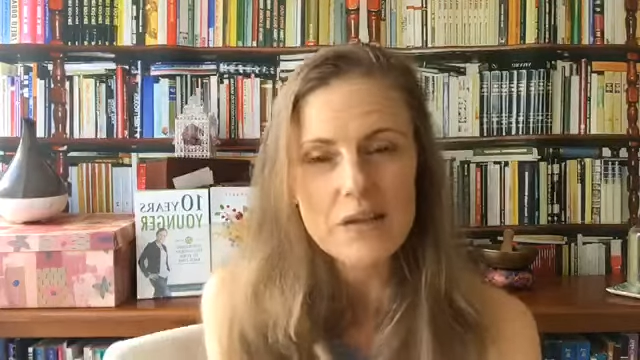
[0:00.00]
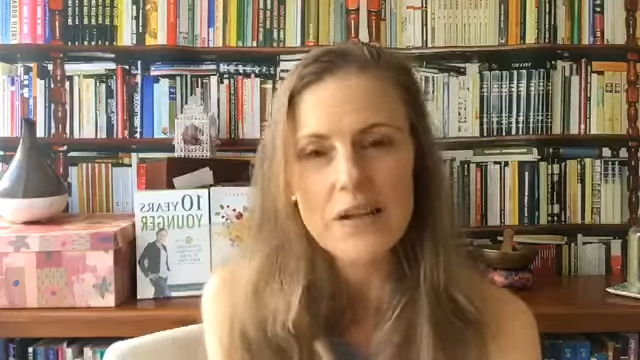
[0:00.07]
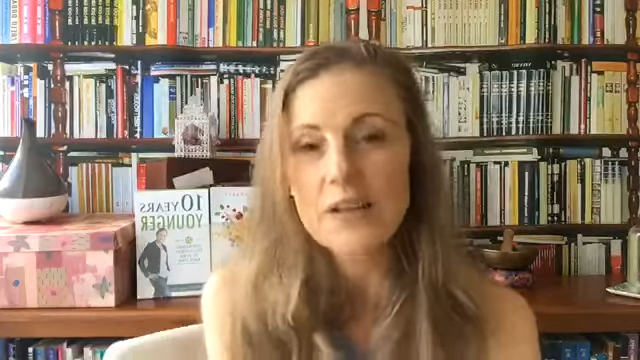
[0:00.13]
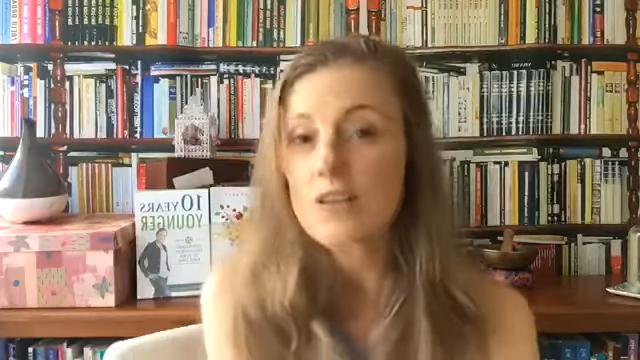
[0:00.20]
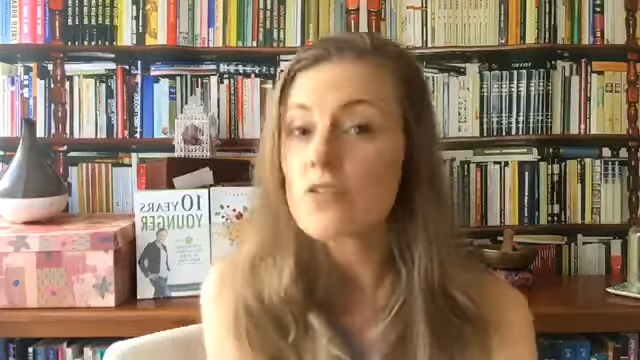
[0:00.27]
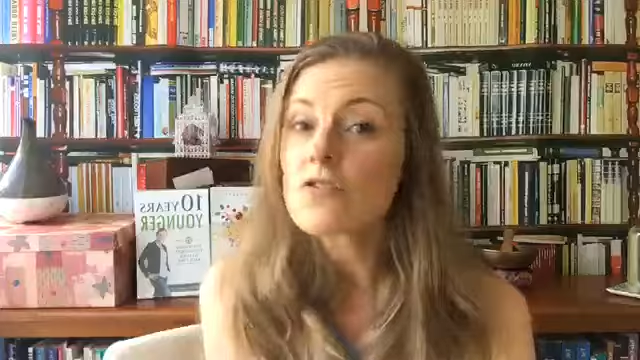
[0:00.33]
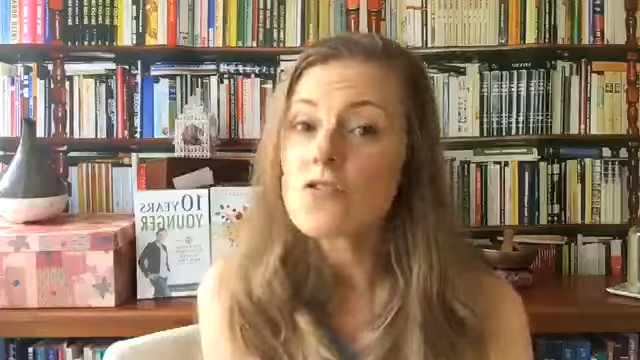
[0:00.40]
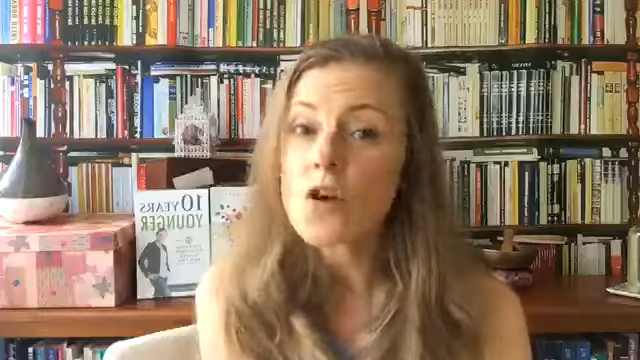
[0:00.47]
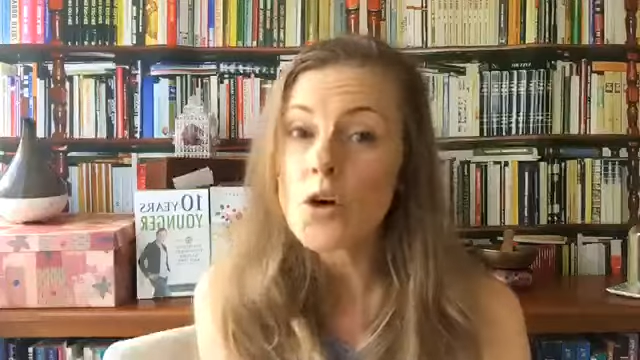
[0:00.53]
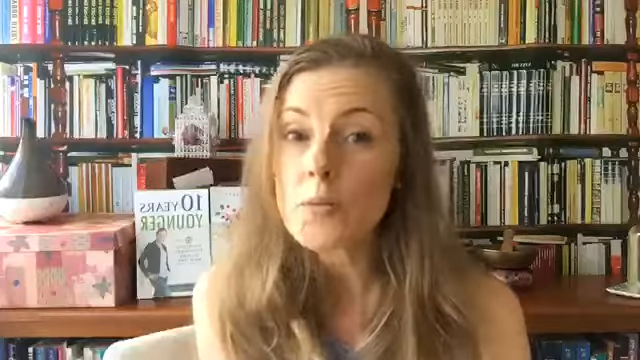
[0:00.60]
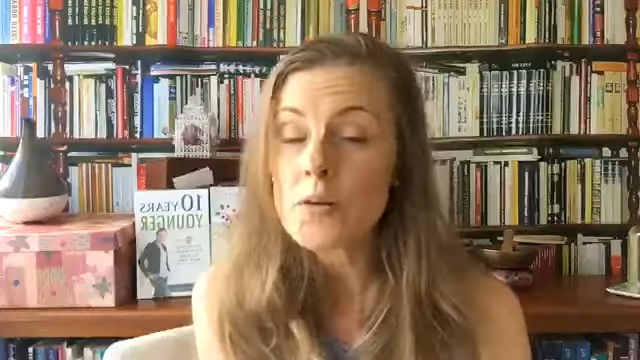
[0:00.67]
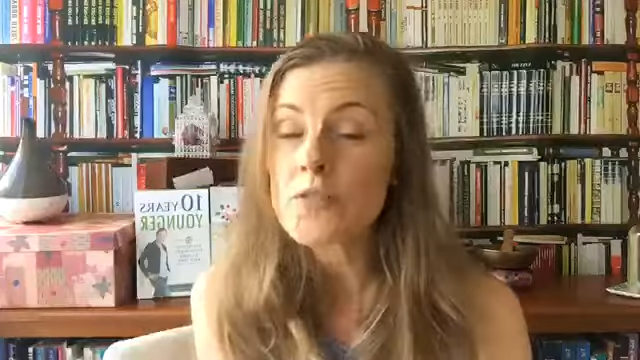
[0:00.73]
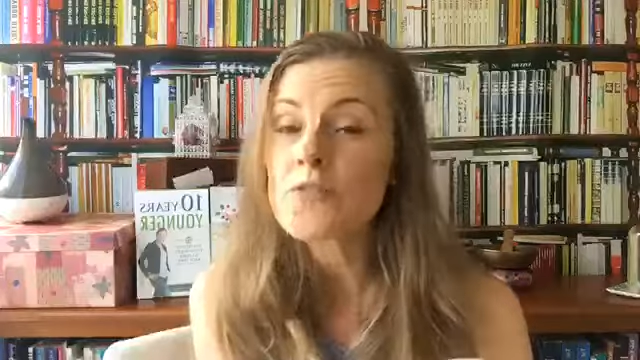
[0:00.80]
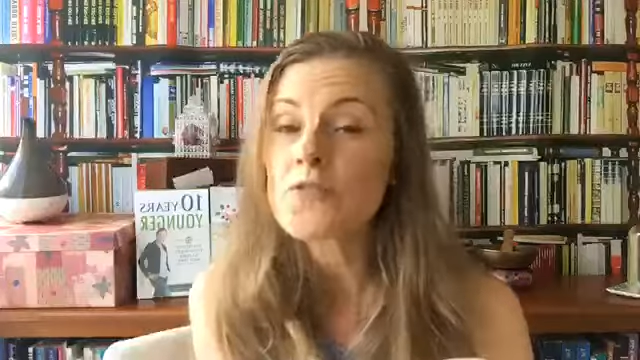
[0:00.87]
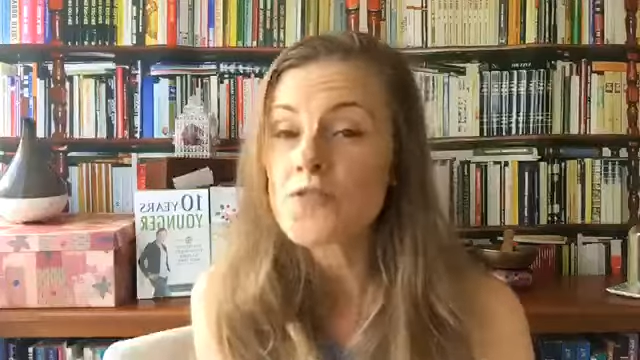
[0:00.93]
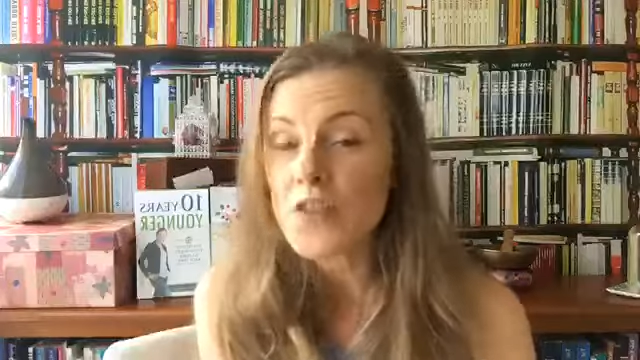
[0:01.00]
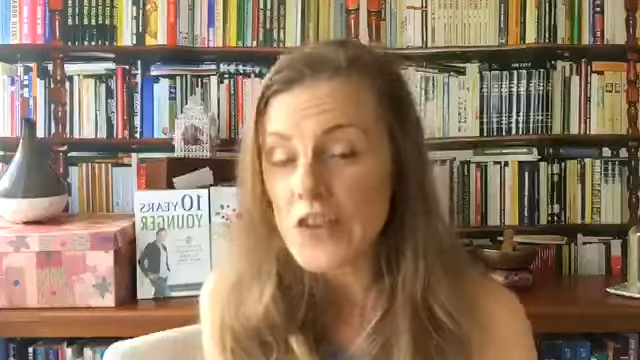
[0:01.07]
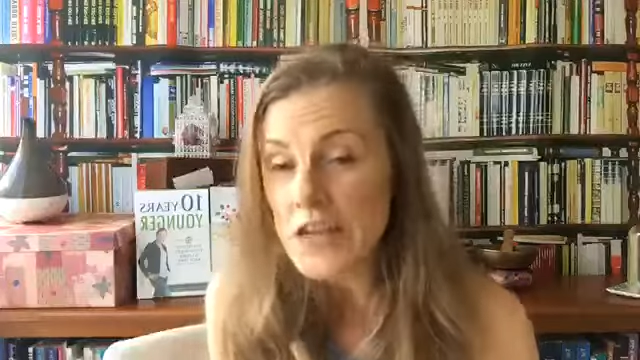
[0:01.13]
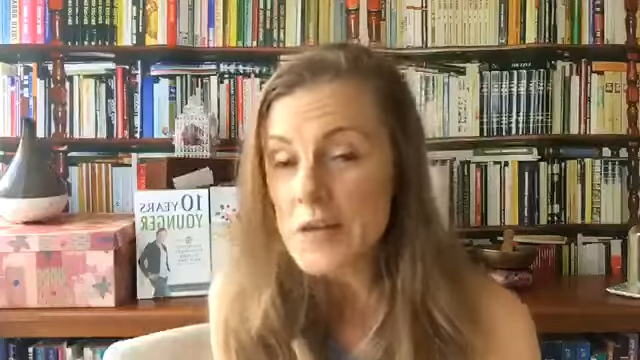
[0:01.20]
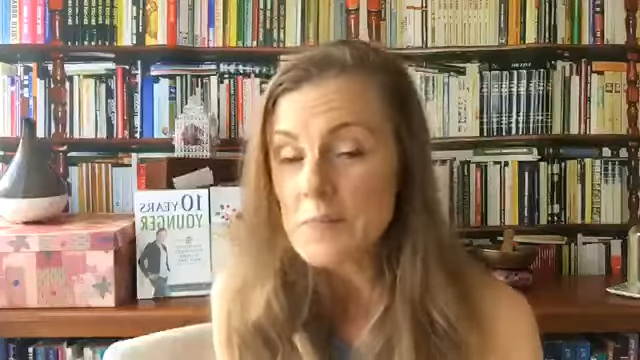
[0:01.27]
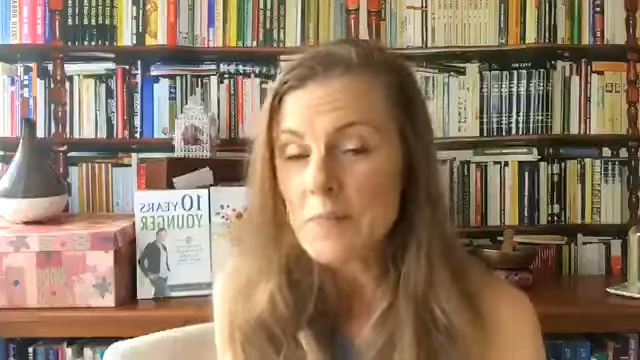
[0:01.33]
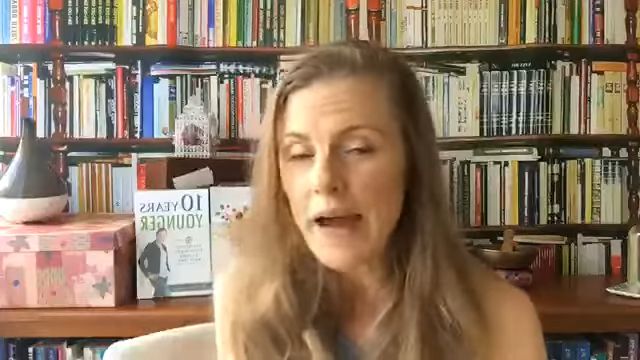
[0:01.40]
in the form of
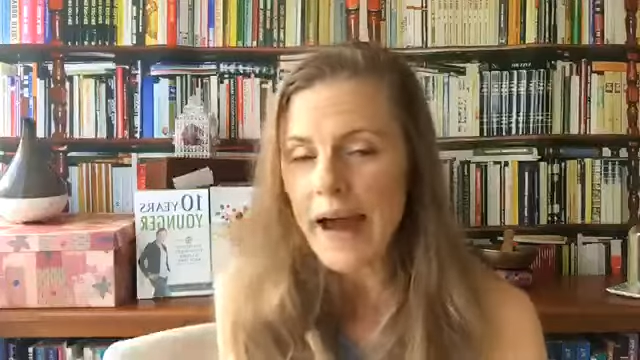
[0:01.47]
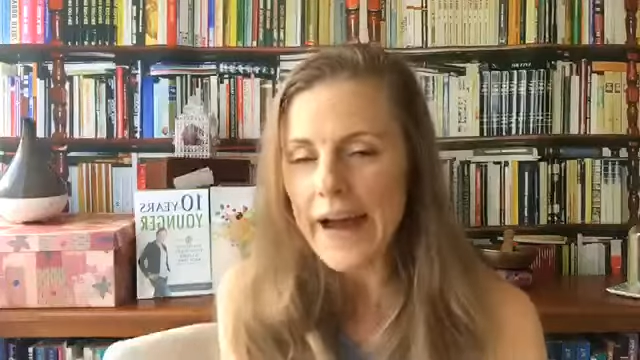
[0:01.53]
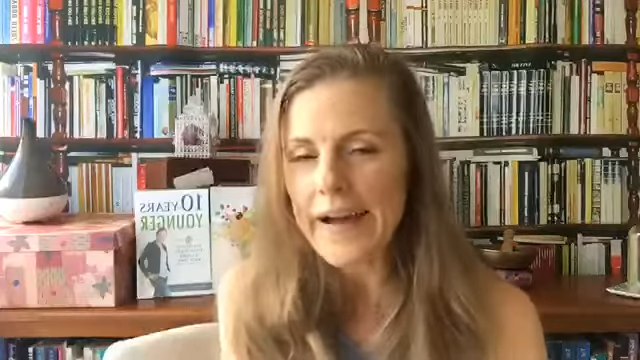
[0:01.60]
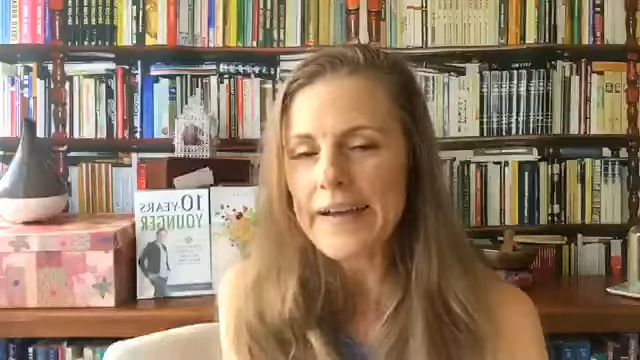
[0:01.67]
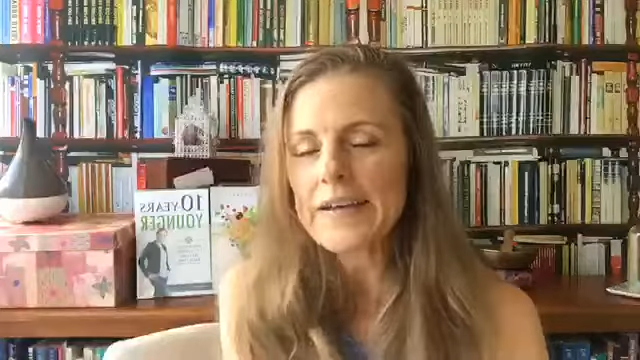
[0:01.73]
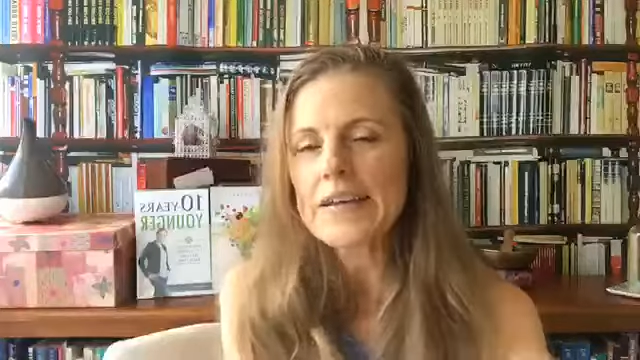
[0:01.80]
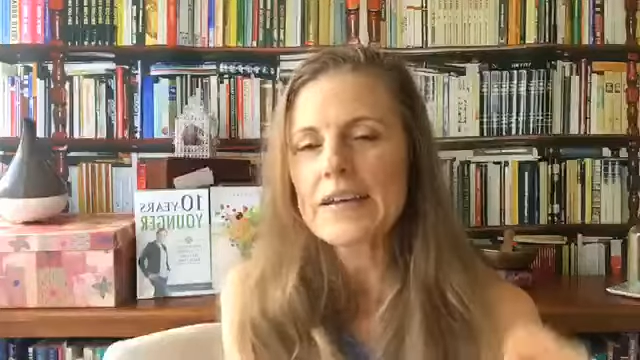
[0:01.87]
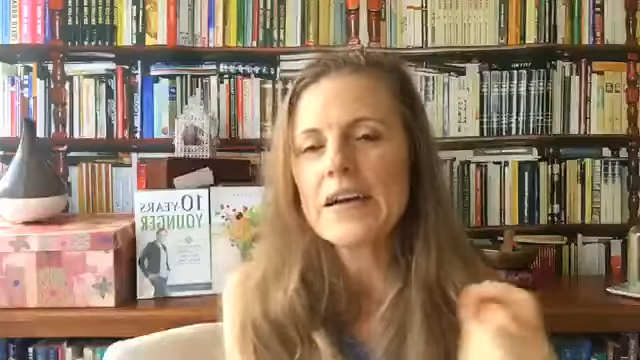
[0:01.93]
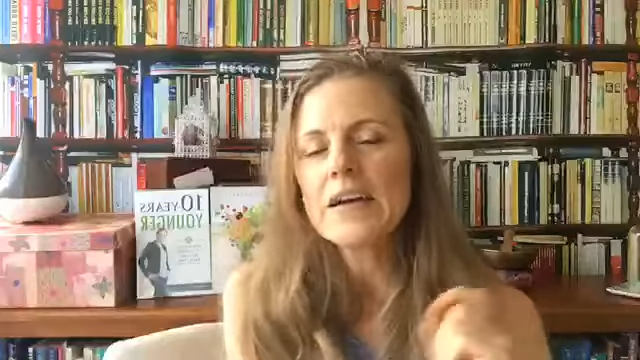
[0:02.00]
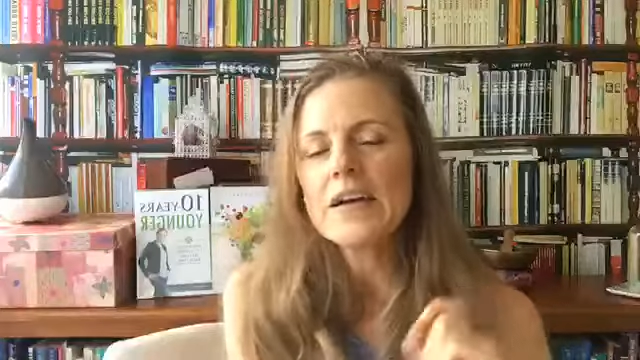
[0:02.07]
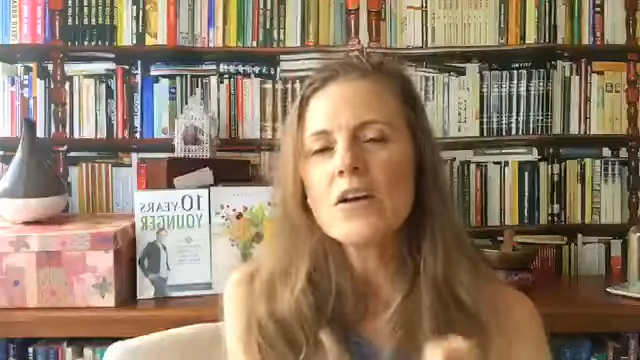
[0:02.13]
feedback